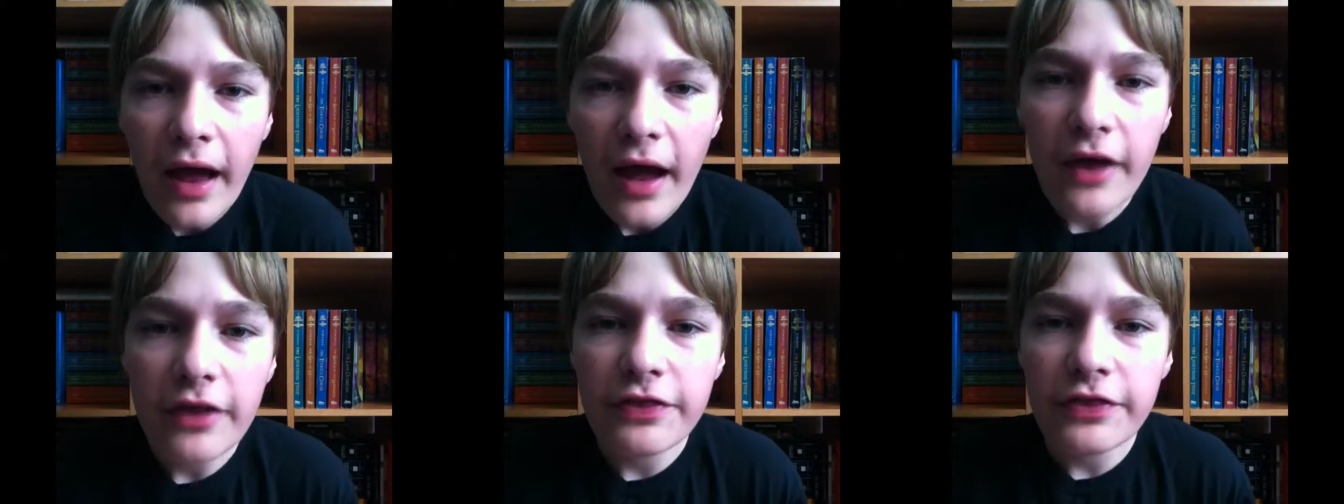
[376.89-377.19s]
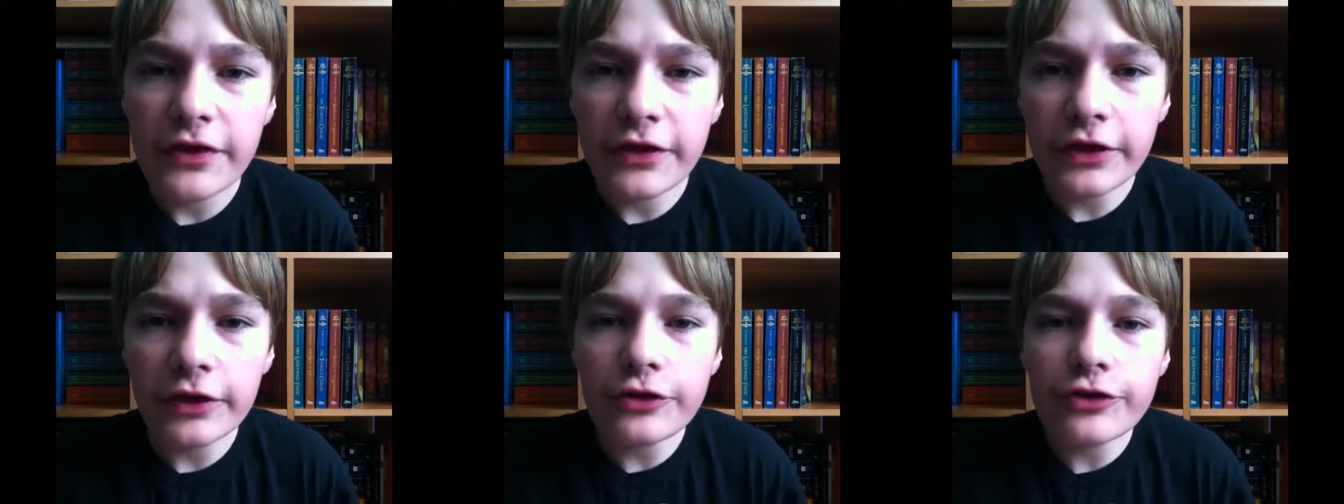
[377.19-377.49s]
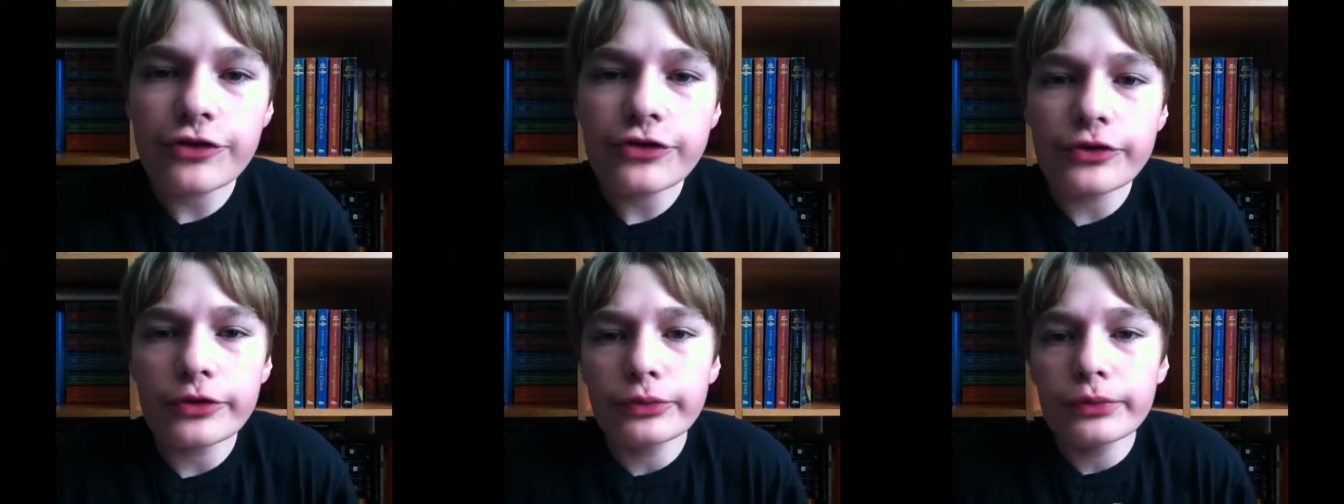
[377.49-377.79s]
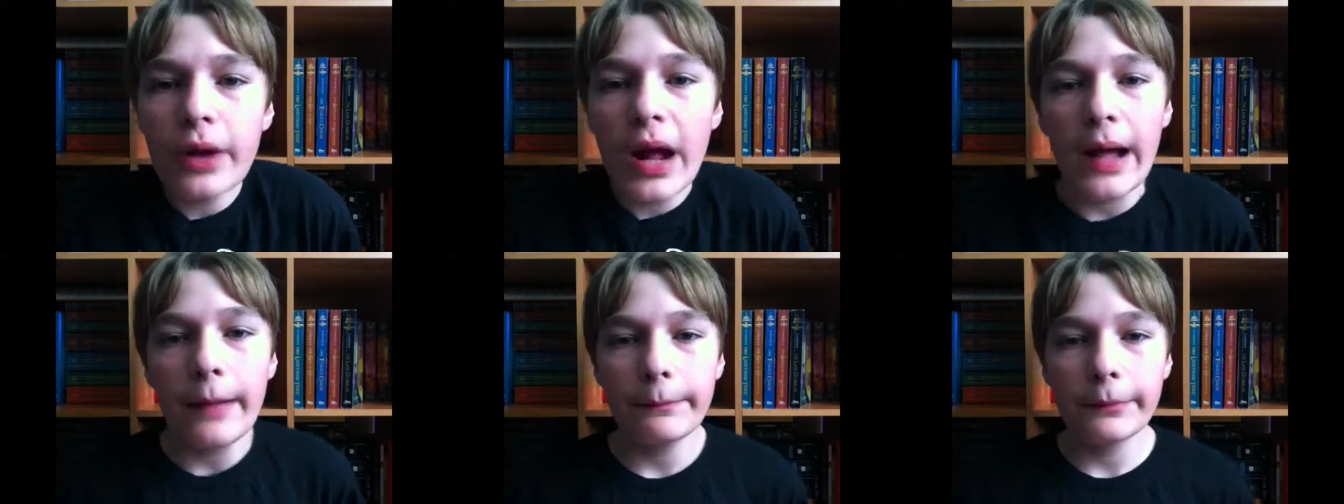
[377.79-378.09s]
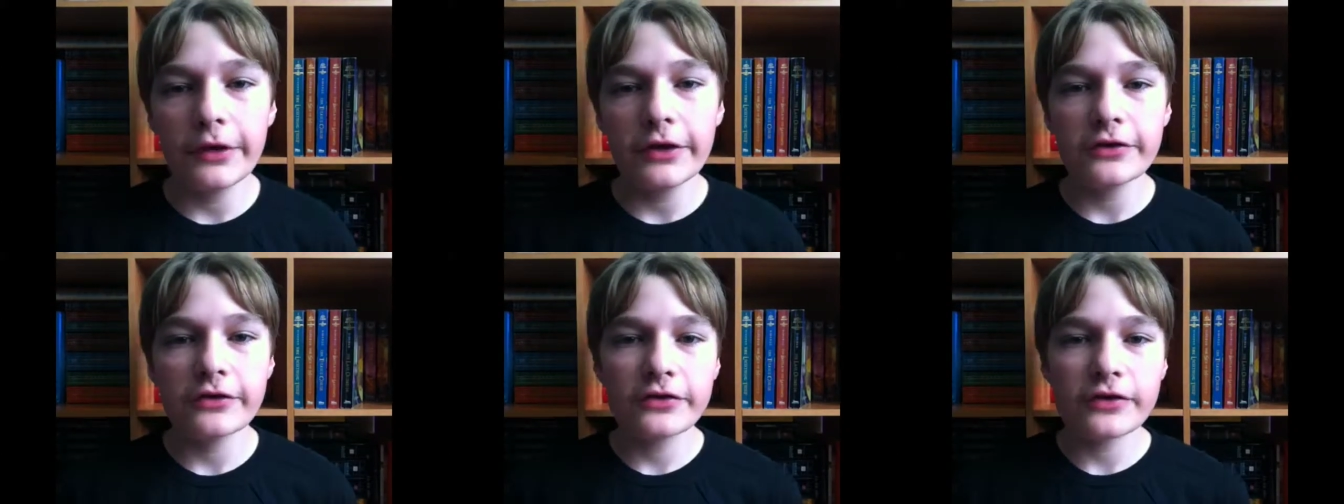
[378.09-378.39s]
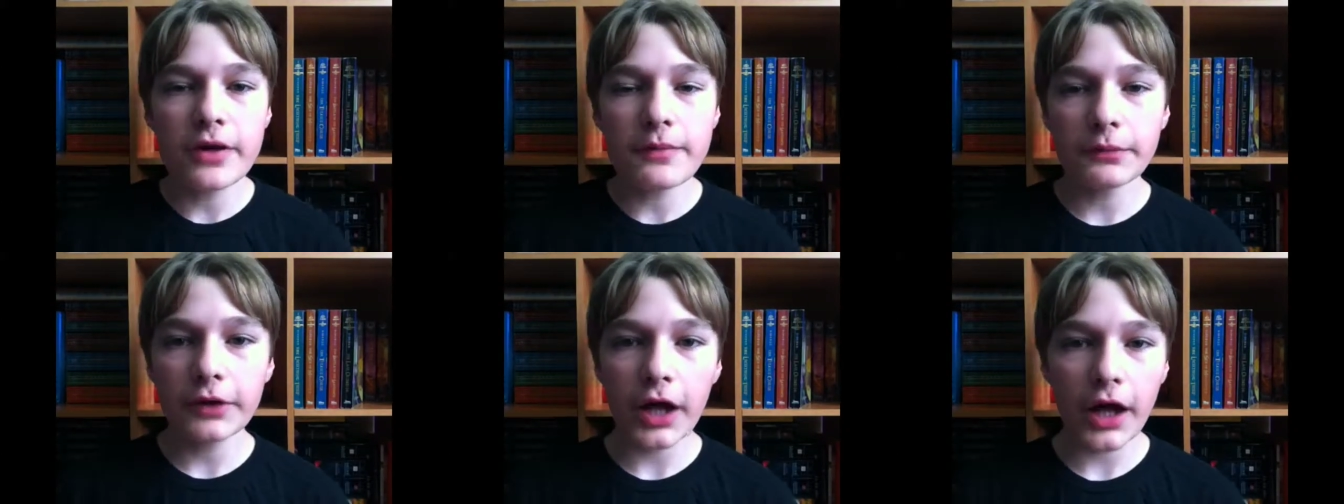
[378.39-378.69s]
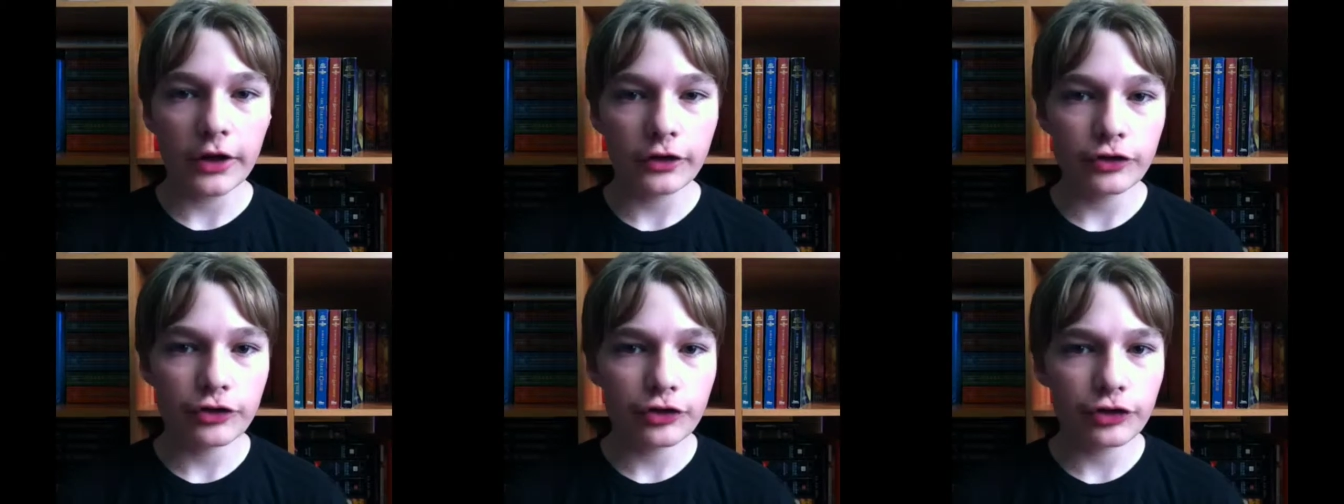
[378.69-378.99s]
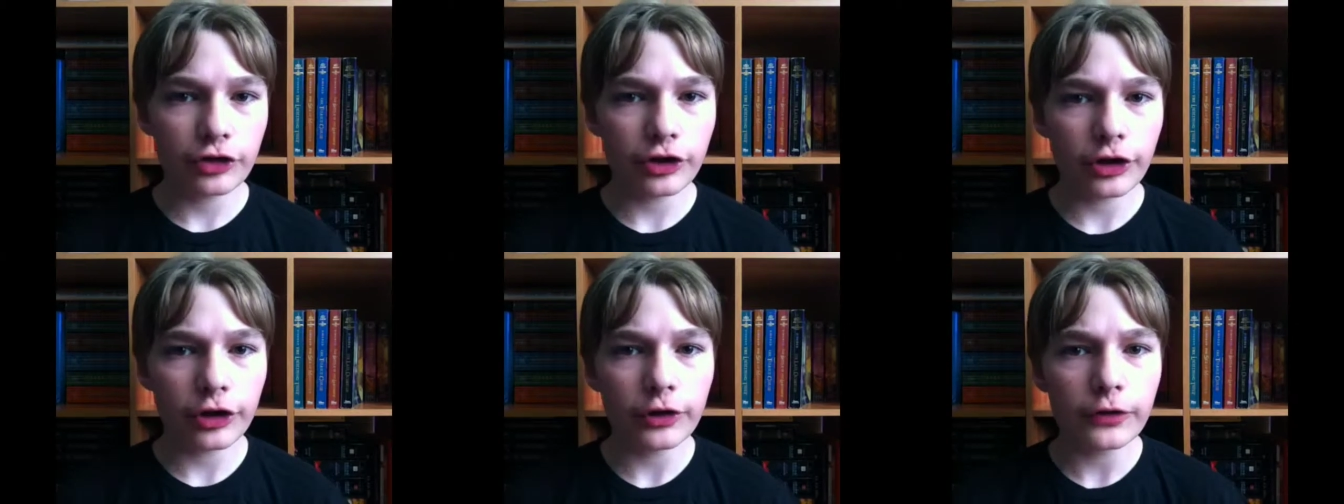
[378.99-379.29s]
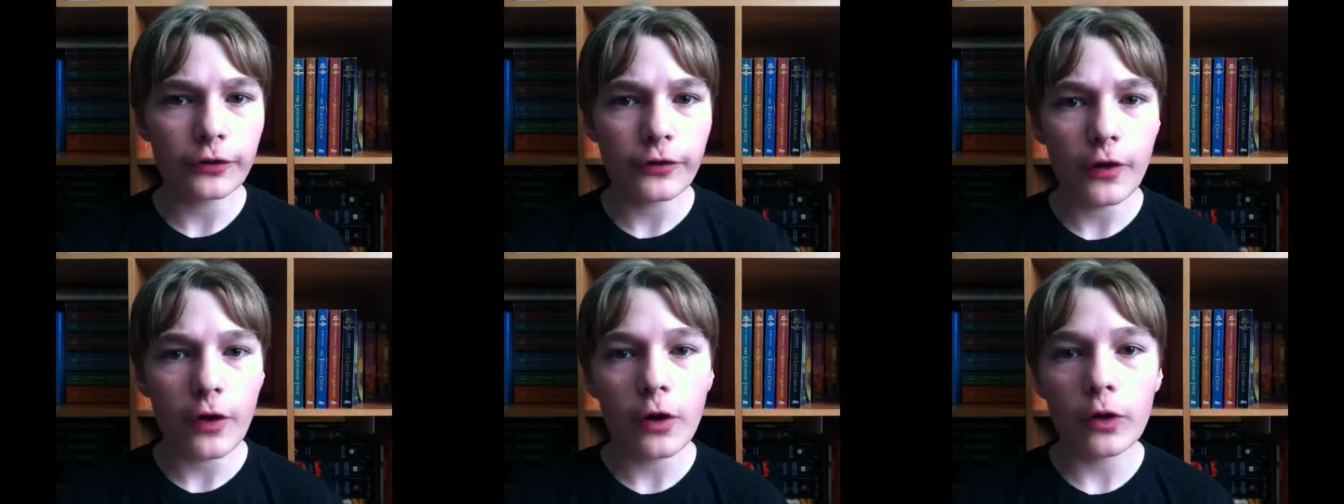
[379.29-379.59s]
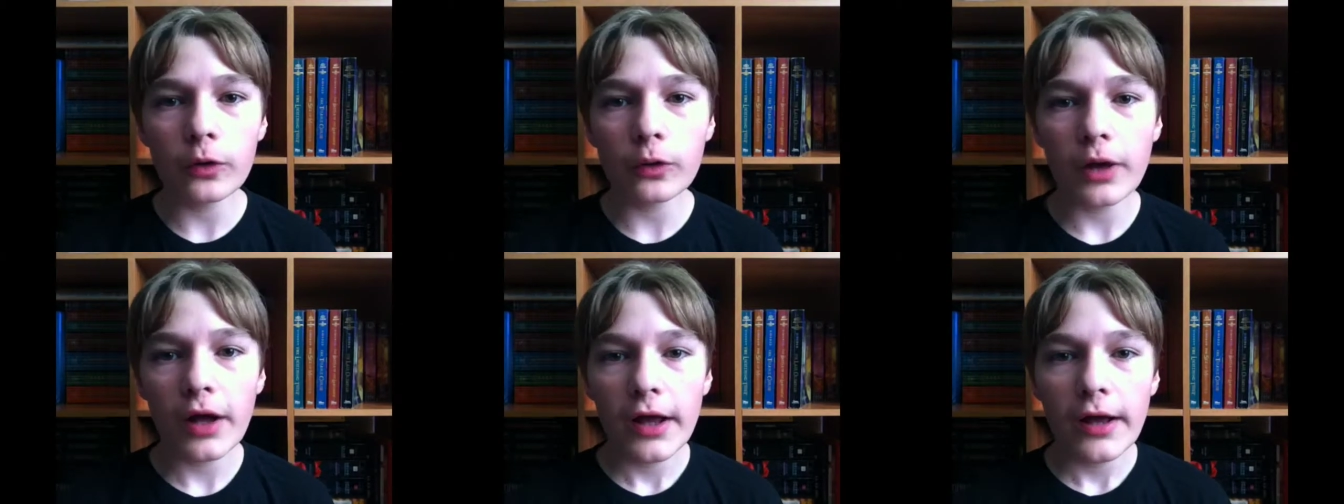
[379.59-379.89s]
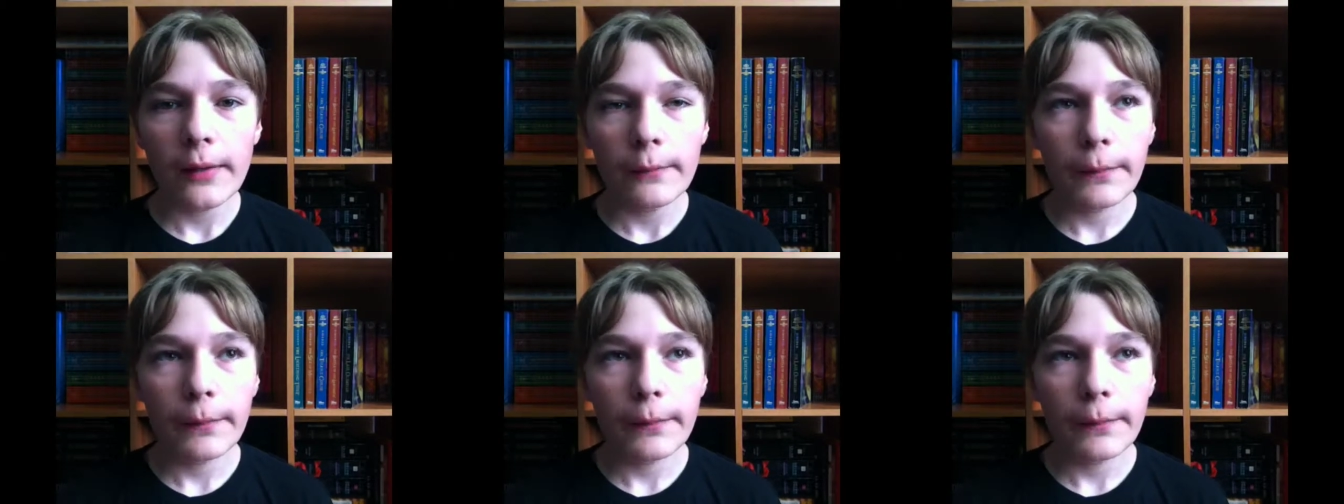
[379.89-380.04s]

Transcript: I think it's Serapis, I'm not sure though.